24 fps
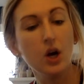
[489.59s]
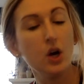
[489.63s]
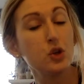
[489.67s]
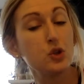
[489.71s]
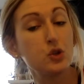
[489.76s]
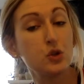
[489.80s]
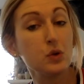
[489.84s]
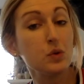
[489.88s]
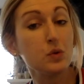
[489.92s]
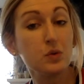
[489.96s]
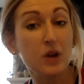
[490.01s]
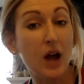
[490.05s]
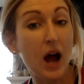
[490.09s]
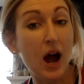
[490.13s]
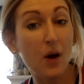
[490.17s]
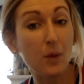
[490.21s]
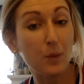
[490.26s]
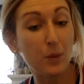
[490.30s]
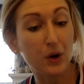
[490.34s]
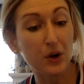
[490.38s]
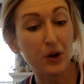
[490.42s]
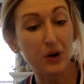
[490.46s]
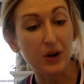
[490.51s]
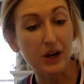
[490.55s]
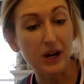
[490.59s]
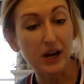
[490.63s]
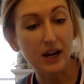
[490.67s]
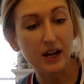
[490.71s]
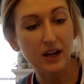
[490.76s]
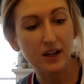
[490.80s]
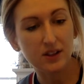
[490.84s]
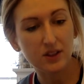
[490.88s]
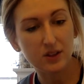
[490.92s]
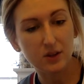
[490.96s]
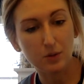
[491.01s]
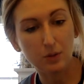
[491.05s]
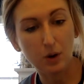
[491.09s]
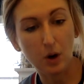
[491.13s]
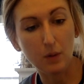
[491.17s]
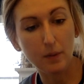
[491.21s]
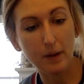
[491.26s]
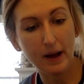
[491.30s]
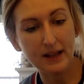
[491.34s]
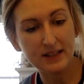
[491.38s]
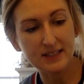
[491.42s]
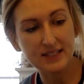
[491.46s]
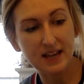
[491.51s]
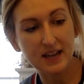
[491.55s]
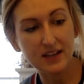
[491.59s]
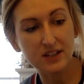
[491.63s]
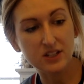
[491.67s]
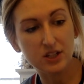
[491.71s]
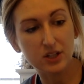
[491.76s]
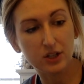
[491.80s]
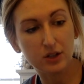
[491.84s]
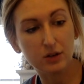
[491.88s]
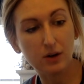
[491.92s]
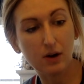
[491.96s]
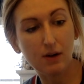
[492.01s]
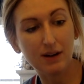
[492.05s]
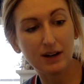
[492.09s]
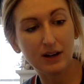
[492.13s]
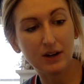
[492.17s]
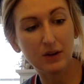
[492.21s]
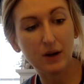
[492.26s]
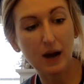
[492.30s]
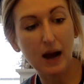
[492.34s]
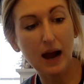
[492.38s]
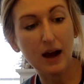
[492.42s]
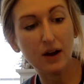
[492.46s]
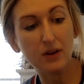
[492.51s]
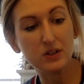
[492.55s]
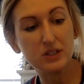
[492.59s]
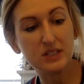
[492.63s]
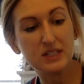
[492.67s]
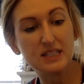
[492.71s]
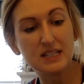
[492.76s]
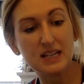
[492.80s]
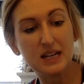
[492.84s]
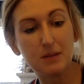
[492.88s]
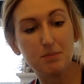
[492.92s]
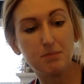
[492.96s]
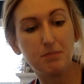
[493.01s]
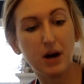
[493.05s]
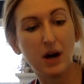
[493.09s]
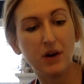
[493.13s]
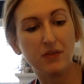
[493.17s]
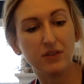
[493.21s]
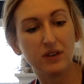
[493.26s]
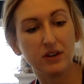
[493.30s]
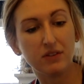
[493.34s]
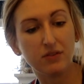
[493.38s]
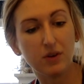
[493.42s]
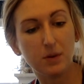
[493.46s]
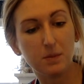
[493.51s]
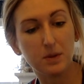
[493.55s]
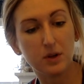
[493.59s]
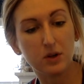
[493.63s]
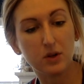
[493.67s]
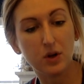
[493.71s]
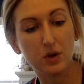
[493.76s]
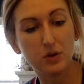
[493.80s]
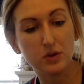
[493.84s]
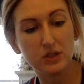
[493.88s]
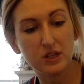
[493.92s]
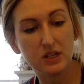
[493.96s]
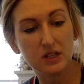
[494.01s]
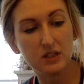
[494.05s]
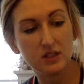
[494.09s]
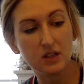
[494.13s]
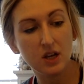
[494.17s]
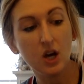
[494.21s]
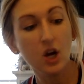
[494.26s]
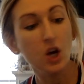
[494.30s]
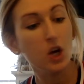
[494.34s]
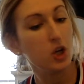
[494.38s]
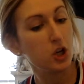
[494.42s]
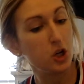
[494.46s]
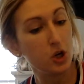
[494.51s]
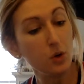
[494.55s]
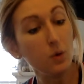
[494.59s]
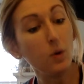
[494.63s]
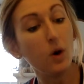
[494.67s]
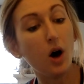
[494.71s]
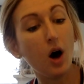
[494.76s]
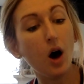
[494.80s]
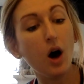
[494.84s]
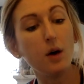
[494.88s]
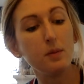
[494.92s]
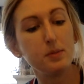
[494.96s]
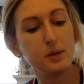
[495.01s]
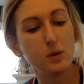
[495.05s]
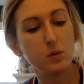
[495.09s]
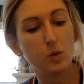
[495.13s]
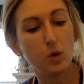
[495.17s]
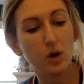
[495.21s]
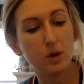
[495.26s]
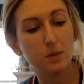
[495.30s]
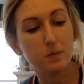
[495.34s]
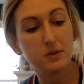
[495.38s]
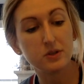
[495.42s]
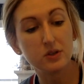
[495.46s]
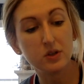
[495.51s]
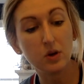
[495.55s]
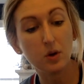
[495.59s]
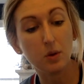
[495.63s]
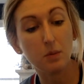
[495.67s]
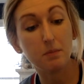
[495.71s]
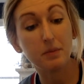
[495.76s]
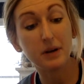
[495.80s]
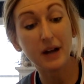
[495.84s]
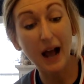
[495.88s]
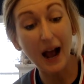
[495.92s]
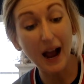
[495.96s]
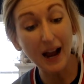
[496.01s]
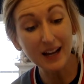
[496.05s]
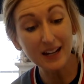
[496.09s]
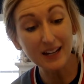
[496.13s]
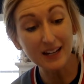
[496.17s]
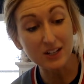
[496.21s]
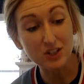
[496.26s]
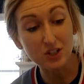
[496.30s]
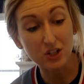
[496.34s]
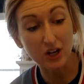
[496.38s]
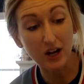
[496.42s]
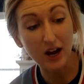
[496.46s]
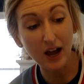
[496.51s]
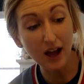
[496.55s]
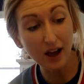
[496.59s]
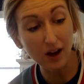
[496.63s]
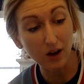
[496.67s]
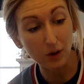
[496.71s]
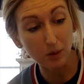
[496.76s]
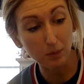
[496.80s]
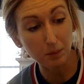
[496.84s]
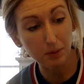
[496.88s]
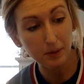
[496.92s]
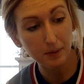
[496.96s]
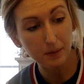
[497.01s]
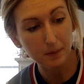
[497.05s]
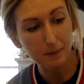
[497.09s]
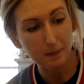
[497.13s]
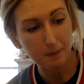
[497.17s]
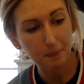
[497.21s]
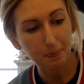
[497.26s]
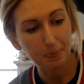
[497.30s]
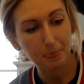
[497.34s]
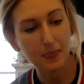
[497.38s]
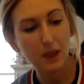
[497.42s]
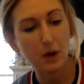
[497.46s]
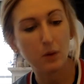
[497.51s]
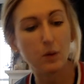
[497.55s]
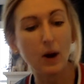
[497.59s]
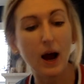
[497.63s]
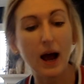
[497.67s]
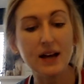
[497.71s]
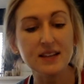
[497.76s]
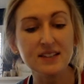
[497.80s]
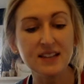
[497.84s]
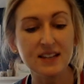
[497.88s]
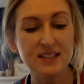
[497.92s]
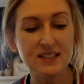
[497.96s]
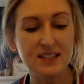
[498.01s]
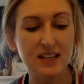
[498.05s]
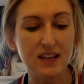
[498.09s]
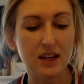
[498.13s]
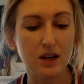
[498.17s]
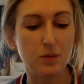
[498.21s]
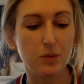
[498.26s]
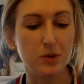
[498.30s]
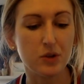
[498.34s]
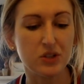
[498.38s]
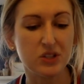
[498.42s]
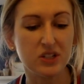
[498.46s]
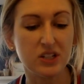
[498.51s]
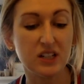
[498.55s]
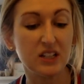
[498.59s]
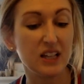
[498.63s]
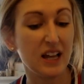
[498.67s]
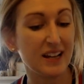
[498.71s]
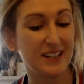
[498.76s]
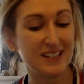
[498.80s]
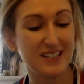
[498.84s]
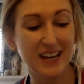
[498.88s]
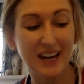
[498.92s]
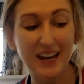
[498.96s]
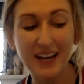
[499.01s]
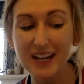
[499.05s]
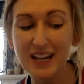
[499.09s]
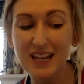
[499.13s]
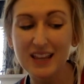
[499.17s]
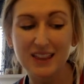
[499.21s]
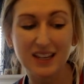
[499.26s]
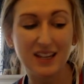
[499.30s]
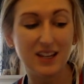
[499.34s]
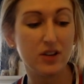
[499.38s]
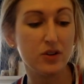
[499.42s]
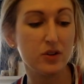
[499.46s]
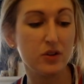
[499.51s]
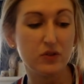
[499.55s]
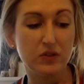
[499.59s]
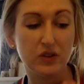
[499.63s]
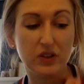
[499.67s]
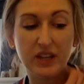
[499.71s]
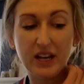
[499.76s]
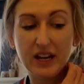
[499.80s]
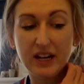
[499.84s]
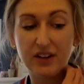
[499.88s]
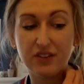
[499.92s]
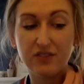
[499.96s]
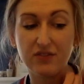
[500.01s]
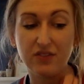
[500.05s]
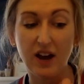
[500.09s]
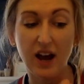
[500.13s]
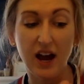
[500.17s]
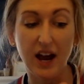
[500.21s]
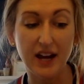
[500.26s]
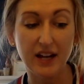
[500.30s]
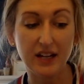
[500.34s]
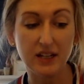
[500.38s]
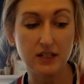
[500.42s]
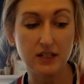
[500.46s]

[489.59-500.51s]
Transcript: "Do not worry," the robot said to the growing crowd, steam puffing from their noses. "You will all be warm soon, but I need your help." Roz asked the animals to collect anything useful they could find.